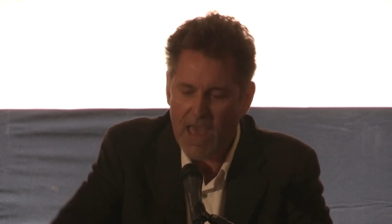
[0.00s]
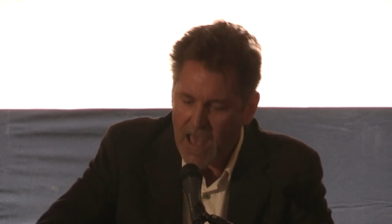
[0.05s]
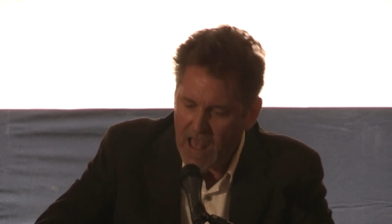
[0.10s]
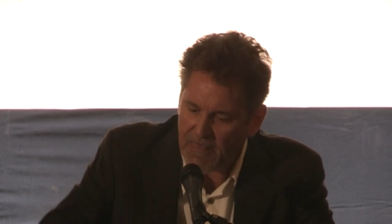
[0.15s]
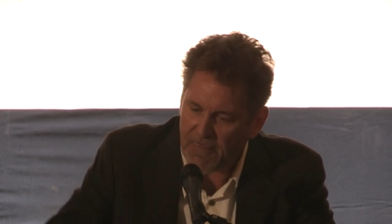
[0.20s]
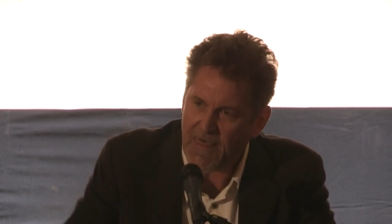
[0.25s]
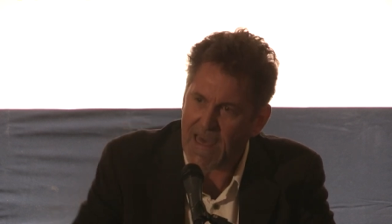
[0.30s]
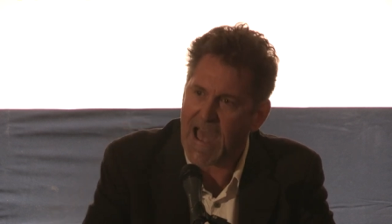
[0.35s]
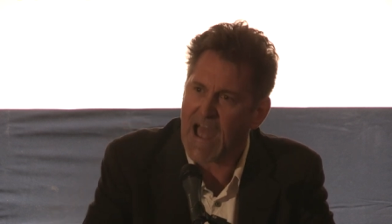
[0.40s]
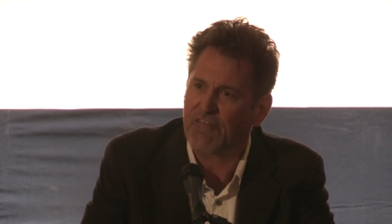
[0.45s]

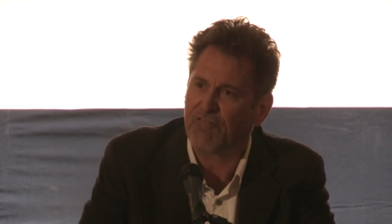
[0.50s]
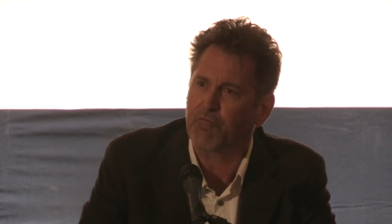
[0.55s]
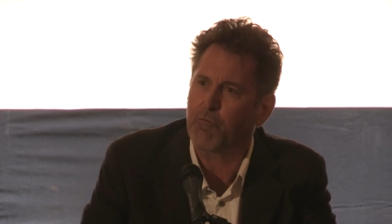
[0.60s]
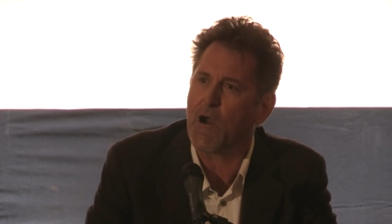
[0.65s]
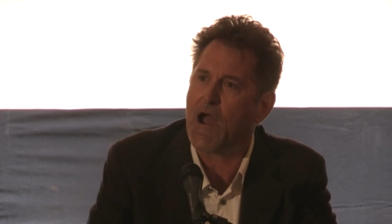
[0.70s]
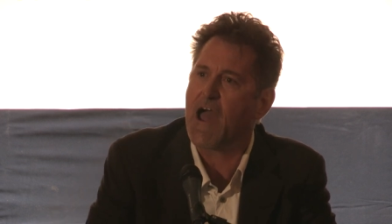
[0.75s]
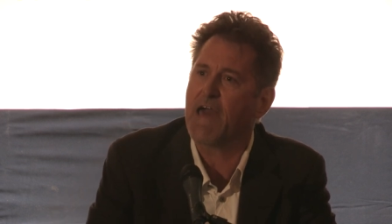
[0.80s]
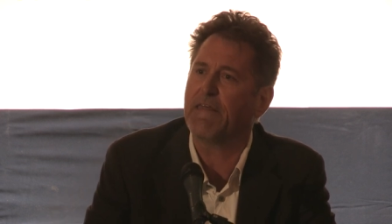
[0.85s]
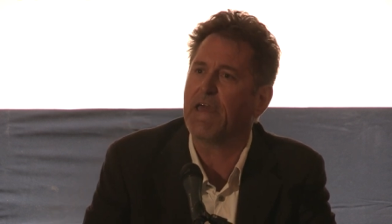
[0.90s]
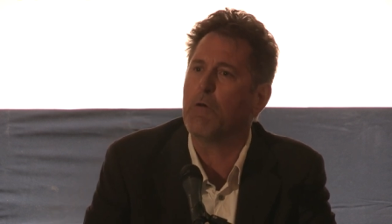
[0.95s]
And that's
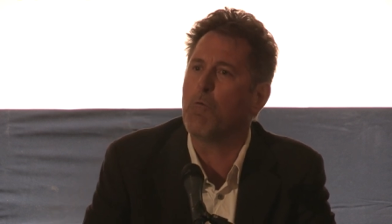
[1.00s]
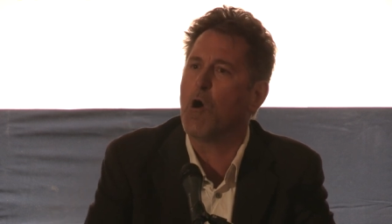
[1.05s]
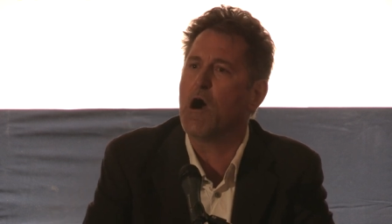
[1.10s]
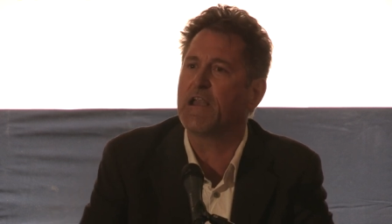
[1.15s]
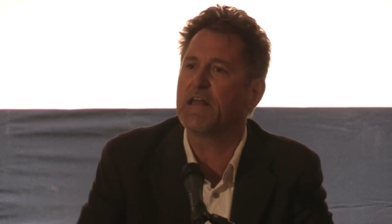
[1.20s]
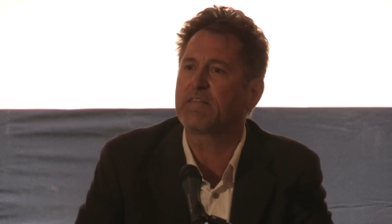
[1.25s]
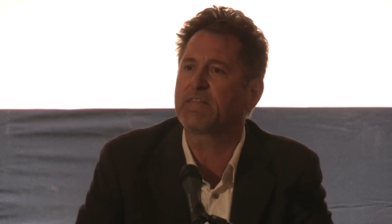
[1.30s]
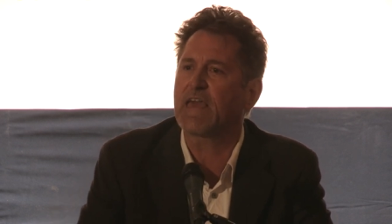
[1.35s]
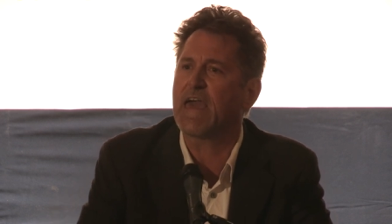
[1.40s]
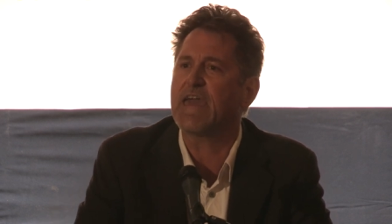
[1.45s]
why they
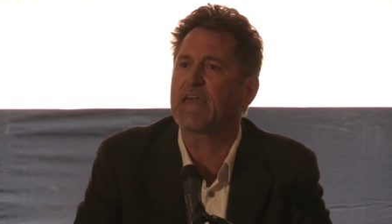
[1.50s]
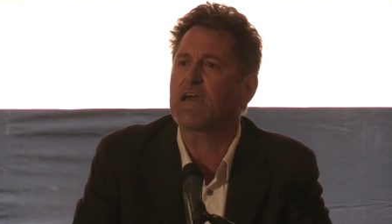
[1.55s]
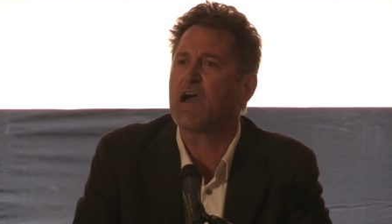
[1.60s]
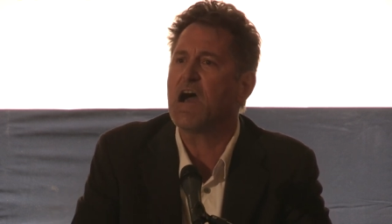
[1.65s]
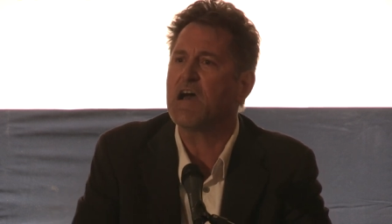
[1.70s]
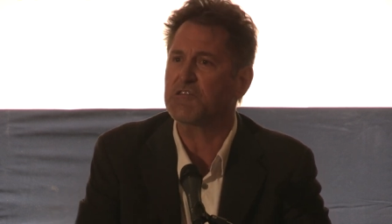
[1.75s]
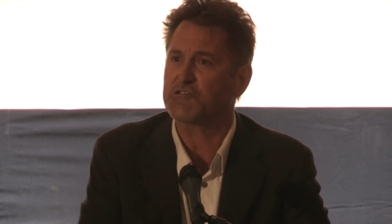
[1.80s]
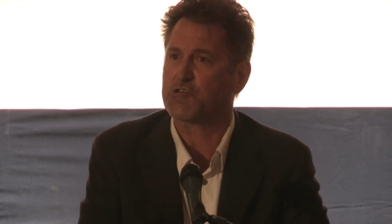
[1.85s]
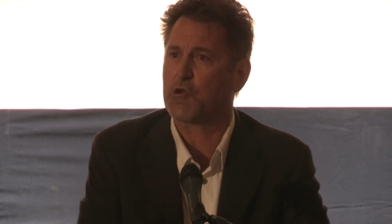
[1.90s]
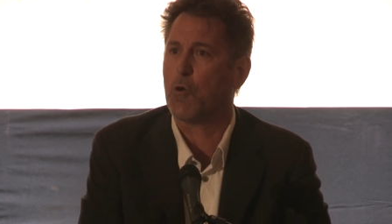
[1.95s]
want to take
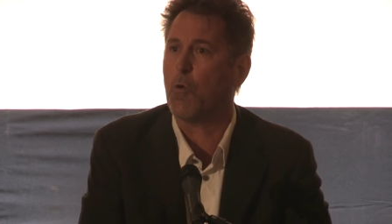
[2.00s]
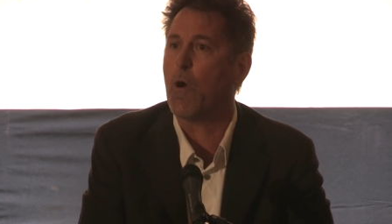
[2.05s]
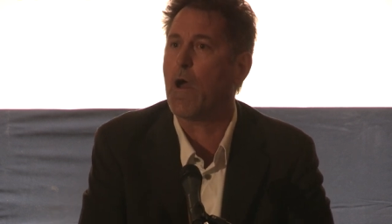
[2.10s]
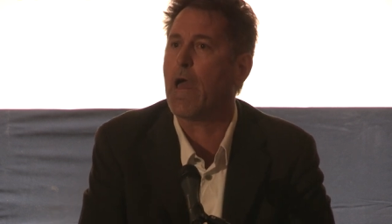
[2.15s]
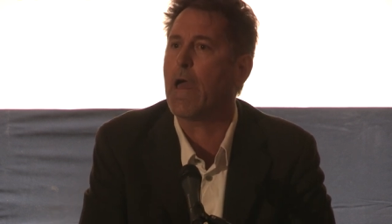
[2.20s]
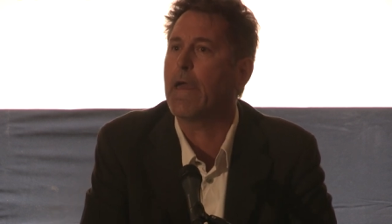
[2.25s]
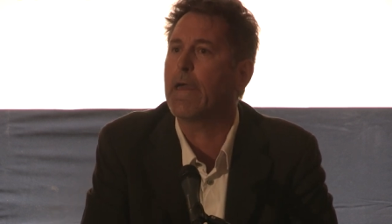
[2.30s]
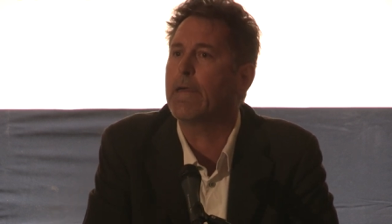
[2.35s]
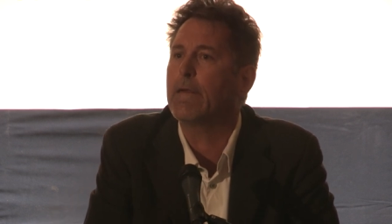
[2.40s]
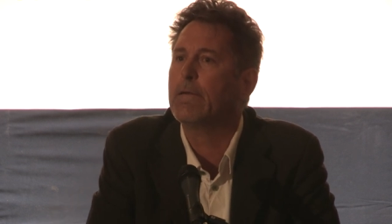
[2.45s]
us
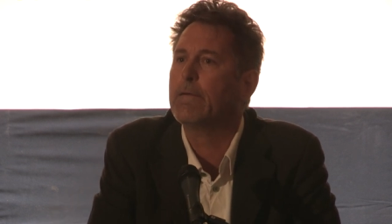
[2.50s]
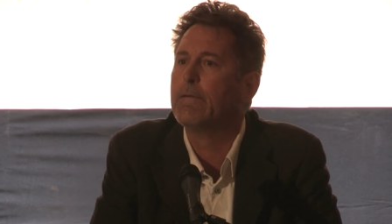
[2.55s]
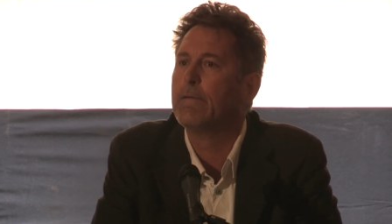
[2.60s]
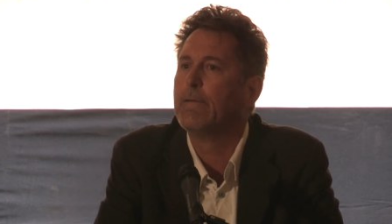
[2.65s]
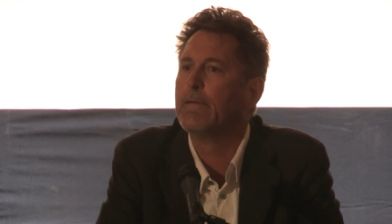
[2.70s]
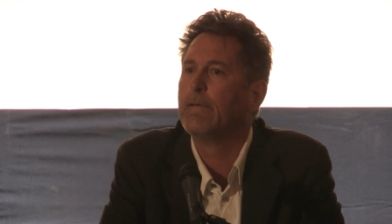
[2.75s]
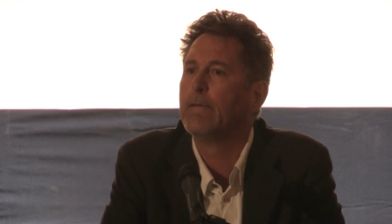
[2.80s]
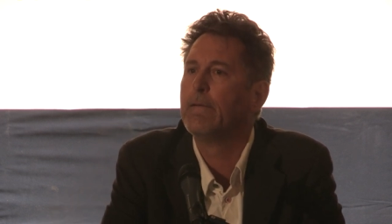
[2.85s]
away.